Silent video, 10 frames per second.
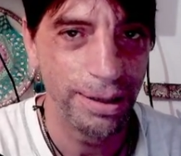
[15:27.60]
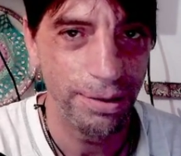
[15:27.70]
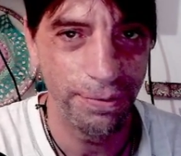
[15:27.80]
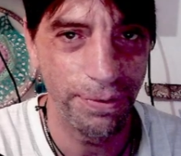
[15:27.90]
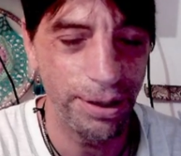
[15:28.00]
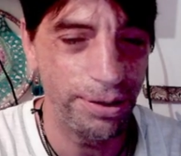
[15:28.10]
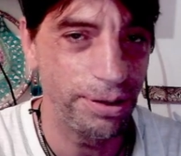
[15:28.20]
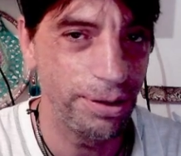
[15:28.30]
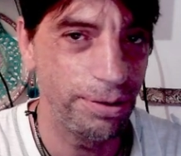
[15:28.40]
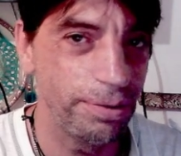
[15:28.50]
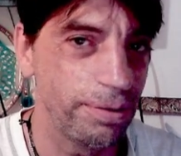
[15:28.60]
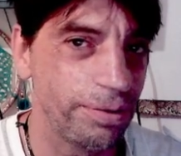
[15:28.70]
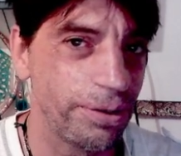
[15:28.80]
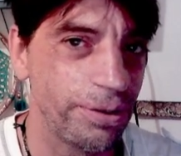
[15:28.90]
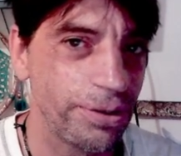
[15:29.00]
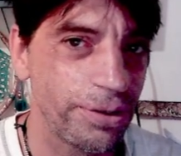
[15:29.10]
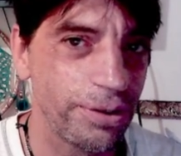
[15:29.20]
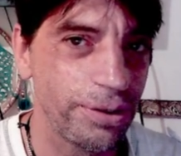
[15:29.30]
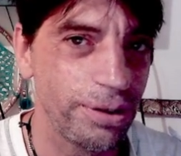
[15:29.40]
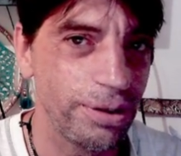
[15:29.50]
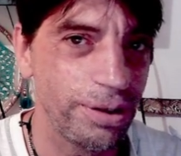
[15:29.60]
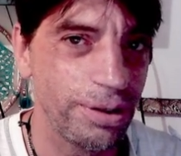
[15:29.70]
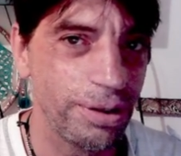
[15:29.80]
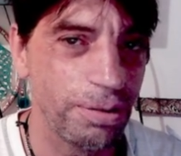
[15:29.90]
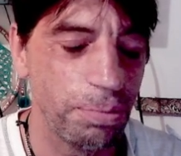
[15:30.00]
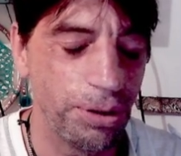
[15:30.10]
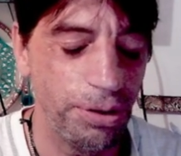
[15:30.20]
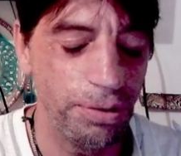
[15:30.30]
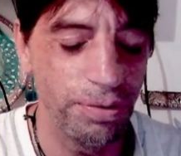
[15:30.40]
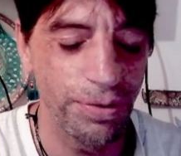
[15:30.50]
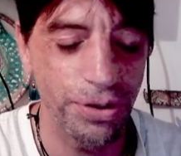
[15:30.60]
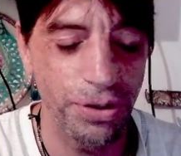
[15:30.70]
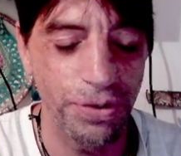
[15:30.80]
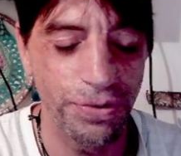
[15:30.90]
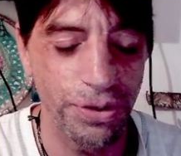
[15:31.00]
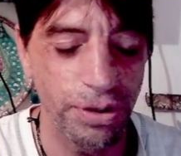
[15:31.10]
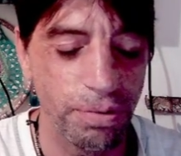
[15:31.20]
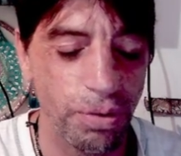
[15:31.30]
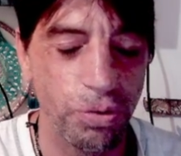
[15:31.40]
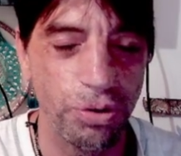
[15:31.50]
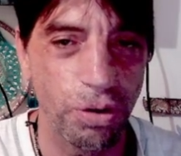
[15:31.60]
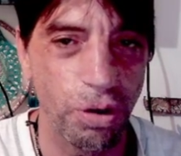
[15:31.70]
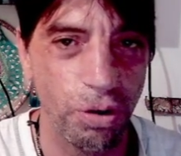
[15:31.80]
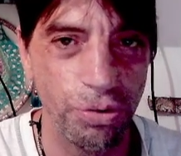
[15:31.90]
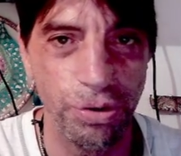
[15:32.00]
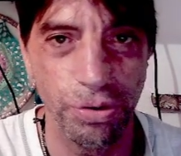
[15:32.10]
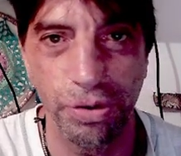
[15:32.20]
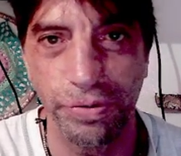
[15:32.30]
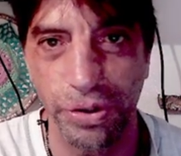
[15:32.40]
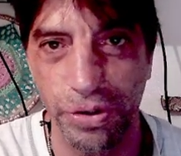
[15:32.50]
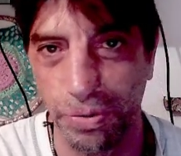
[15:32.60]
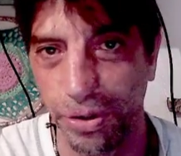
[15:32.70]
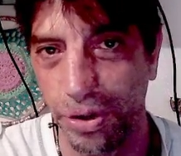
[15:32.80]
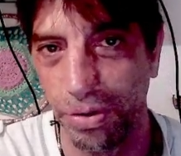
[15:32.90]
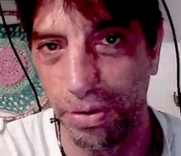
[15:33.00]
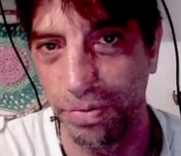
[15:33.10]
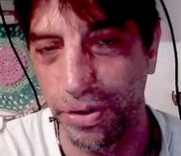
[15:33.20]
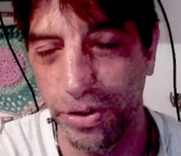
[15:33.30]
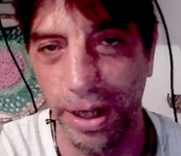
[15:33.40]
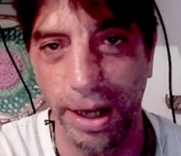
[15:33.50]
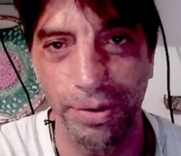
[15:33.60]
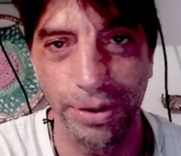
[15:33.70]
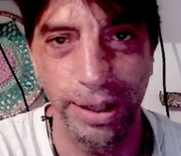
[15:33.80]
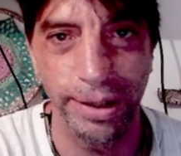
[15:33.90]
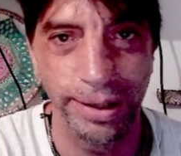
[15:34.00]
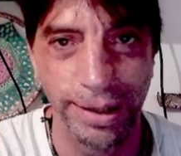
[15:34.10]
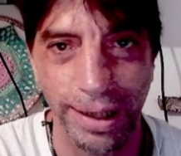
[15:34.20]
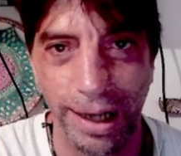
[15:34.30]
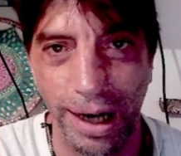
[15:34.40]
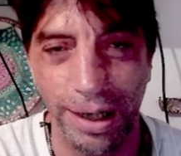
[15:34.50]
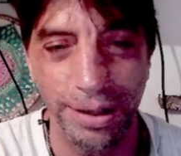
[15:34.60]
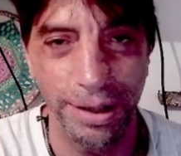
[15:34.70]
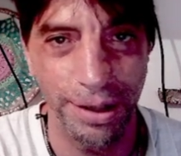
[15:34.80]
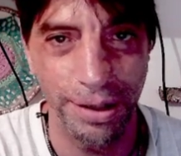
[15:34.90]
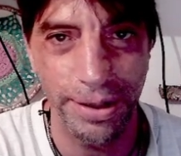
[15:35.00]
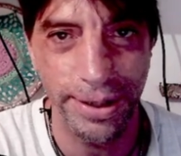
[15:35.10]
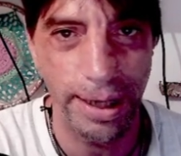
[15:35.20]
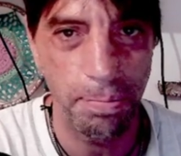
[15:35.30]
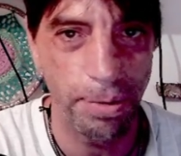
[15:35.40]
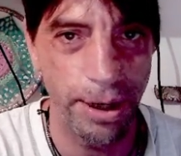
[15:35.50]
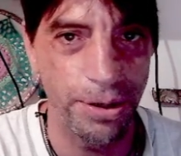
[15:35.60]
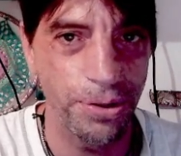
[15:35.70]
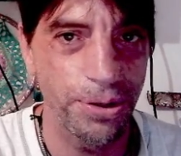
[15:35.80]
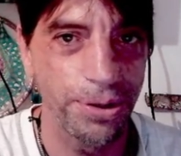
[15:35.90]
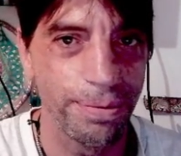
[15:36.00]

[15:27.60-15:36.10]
You're fighting the universe. But the universe is, first of all, your own universe with the universe out there. Are they in the same page?